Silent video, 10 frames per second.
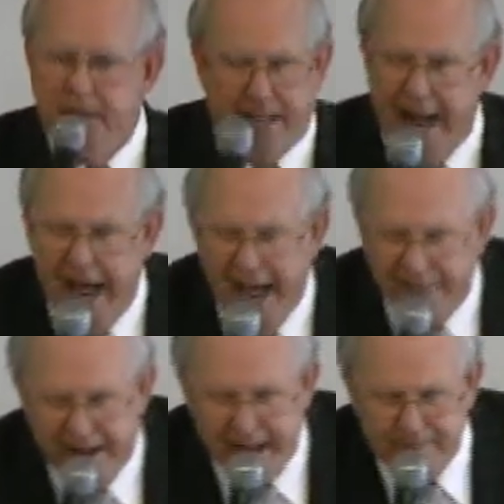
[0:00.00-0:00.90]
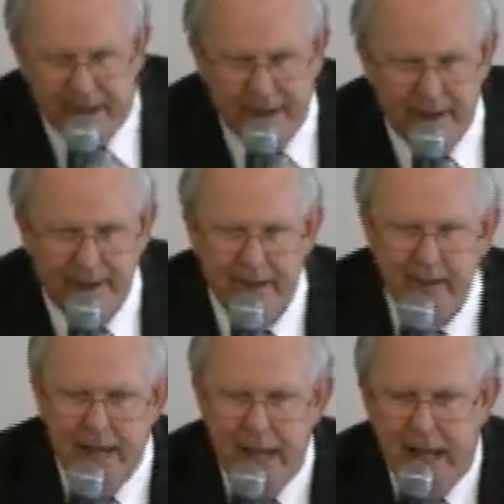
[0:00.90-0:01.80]
Can I have an amen?
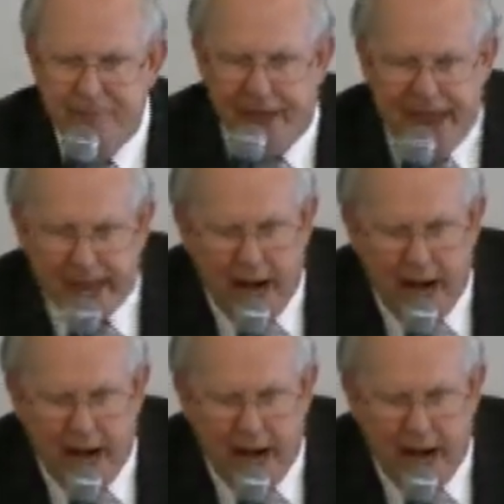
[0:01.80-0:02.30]
Thank